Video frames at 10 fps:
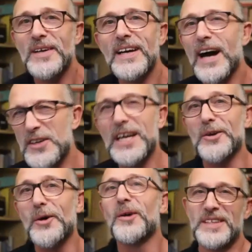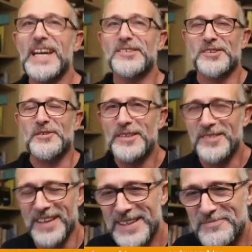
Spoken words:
I think I know what the answer is, like, but